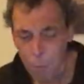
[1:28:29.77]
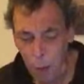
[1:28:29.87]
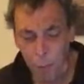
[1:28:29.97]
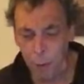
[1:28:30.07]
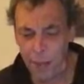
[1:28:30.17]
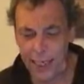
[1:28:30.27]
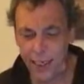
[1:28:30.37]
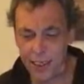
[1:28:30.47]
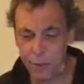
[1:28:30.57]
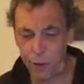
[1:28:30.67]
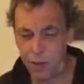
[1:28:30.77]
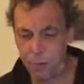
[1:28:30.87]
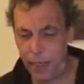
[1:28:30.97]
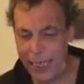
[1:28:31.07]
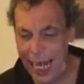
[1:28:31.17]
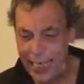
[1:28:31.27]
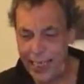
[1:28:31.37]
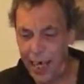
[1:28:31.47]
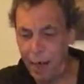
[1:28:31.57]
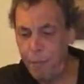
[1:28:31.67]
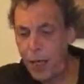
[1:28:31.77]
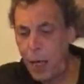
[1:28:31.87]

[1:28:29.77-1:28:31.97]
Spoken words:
Pop-up headlights are awesome, man. Any car.